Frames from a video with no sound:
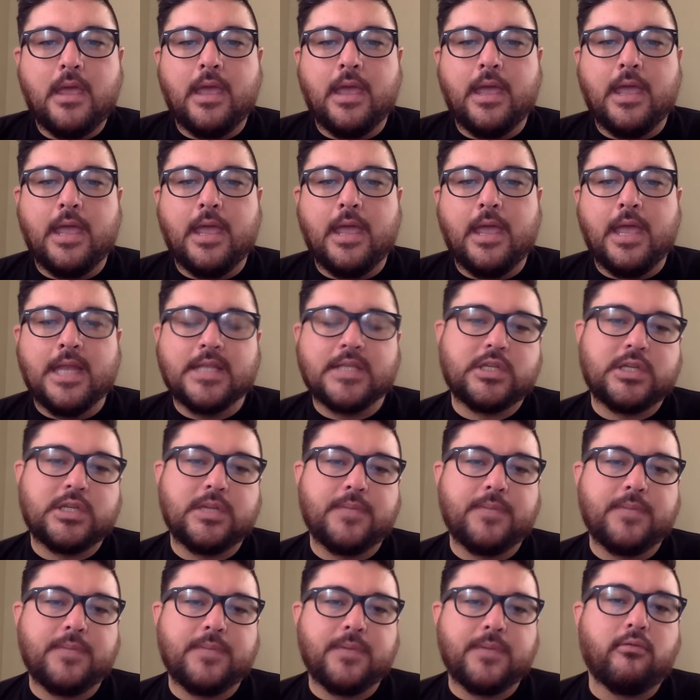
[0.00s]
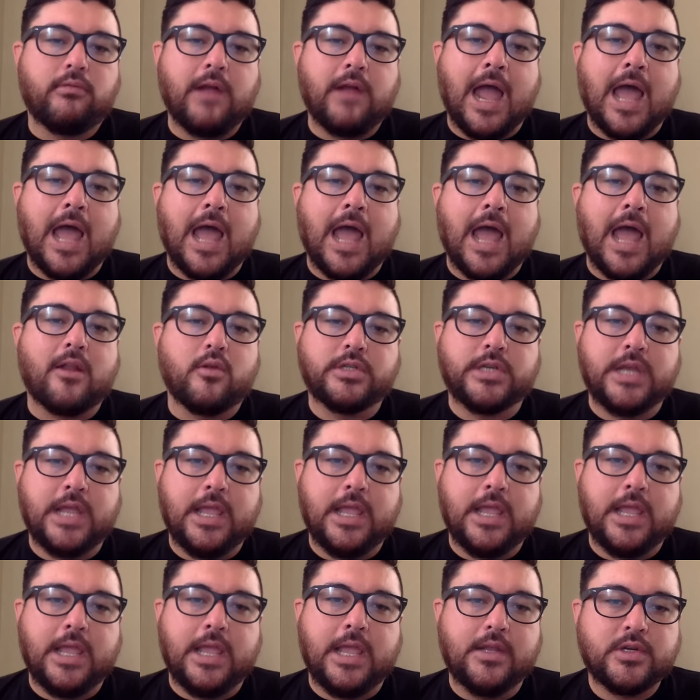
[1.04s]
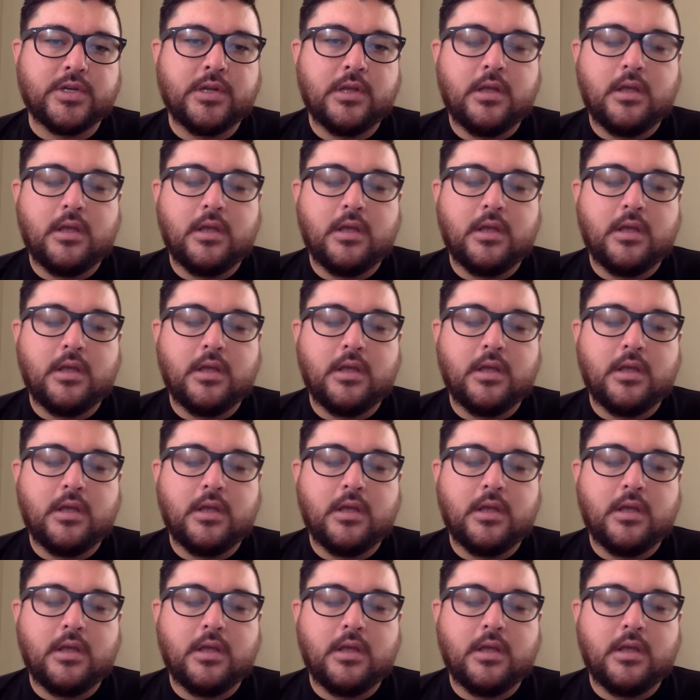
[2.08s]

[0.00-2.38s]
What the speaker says: and it's typically radical change